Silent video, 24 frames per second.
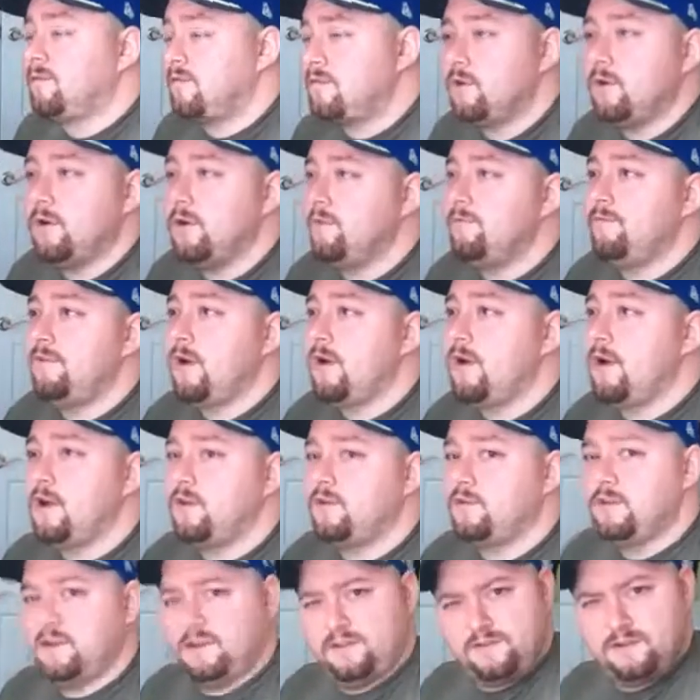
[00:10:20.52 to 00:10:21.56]
third
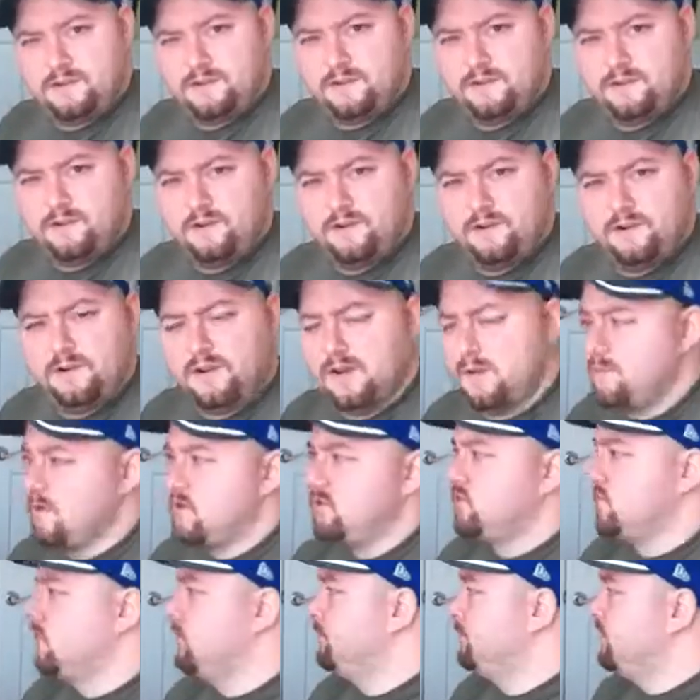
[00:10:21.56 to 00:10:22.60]
variation. Is it the third? I'm
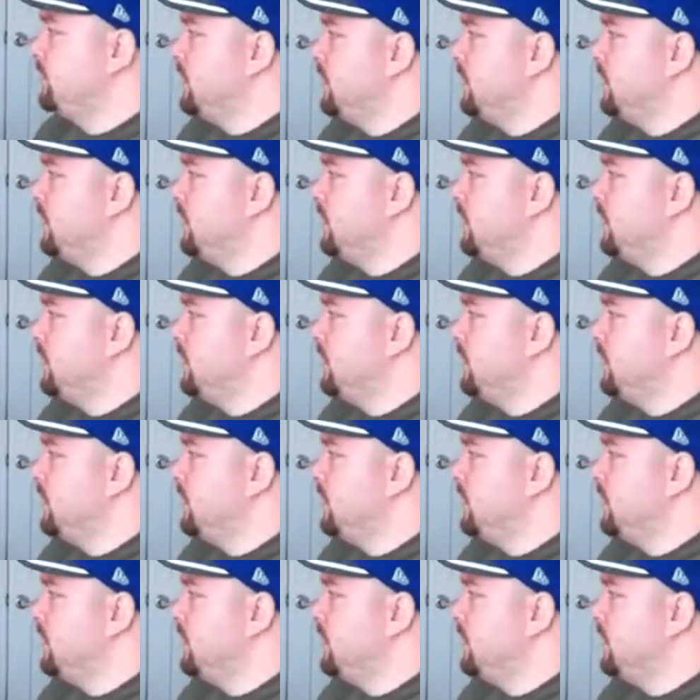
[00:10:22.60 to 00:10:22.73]
not sure.